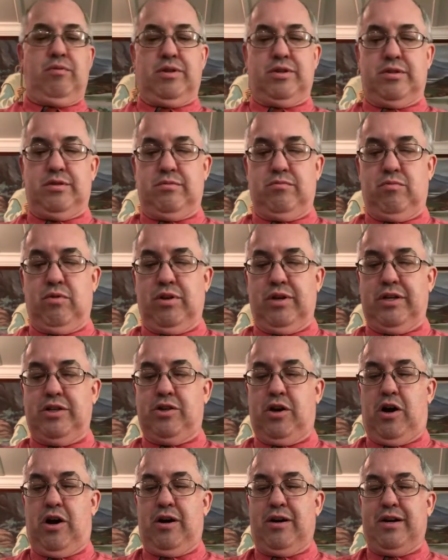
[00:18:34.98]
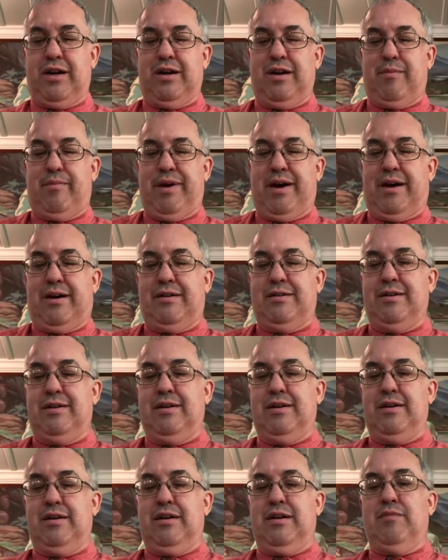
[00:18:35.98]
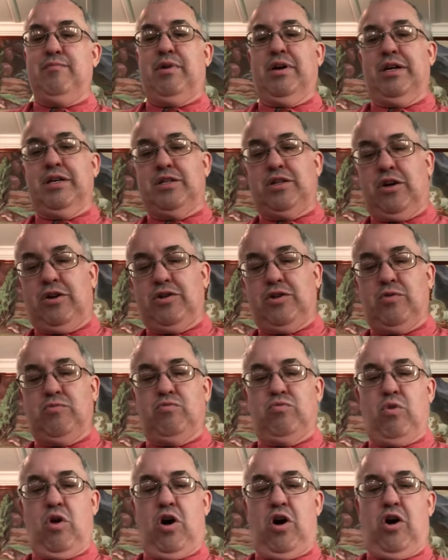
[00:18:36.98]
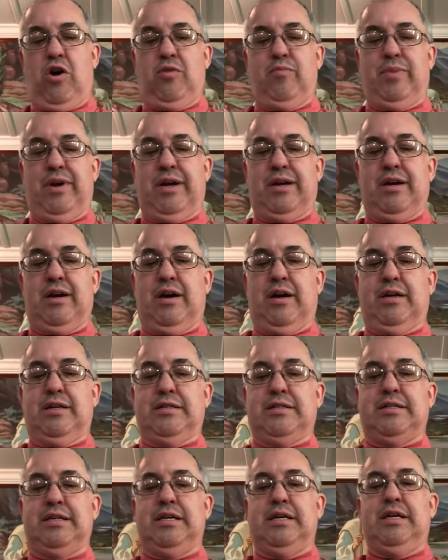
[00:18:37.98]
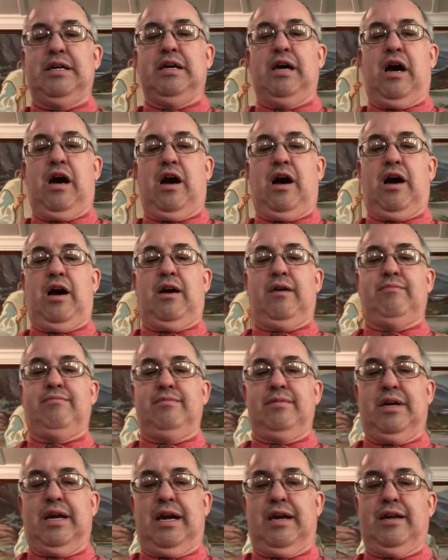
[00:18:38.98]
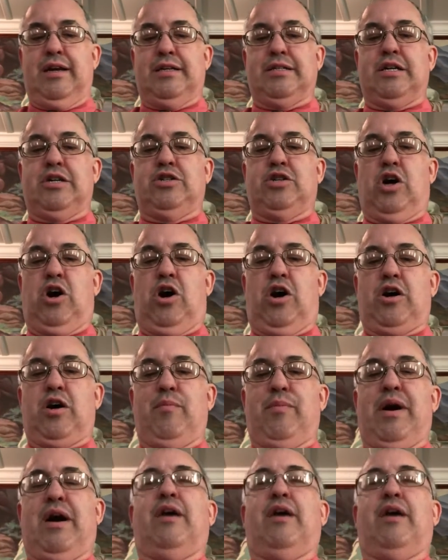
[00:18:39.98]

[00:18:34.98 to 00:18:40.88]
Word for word: he was really talking about. But he's also wrong because uh, he doesn't talk